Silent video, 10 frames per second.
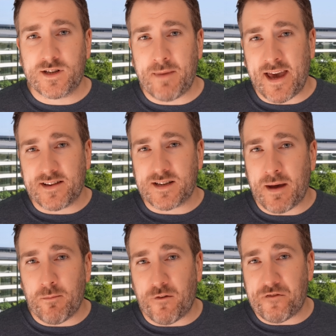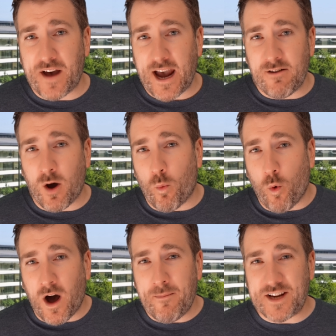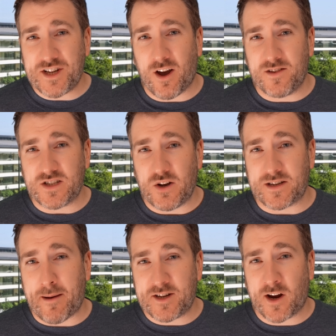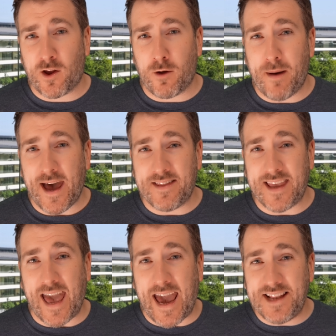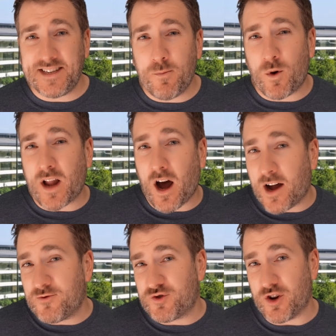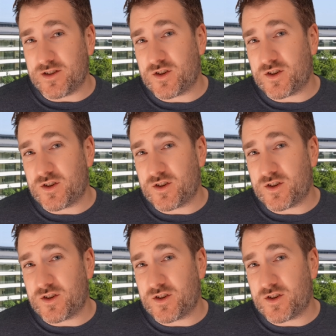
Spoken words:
to make this a bit more fairer, what I'm actually going to do is I'm actually going to compare the 80,100